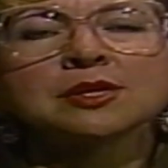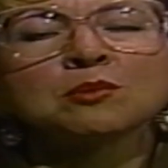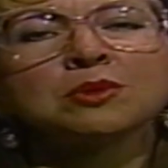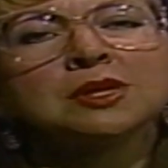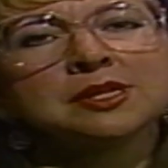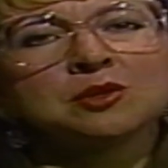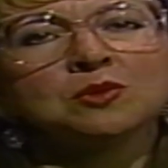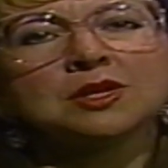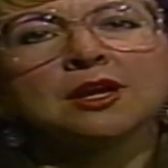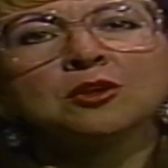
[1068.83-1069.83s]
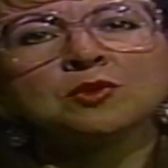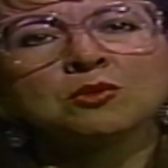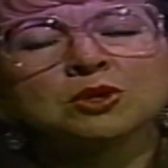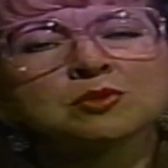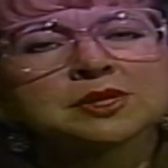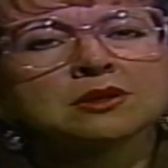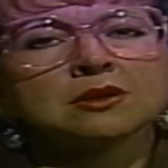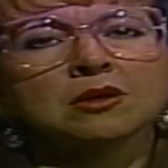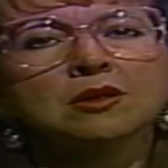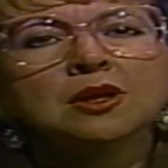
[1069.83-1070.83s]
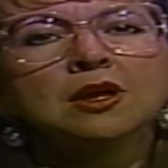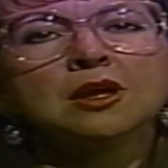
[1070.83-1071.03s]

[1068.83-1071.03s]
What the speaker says: So please do attend if you're interested at all.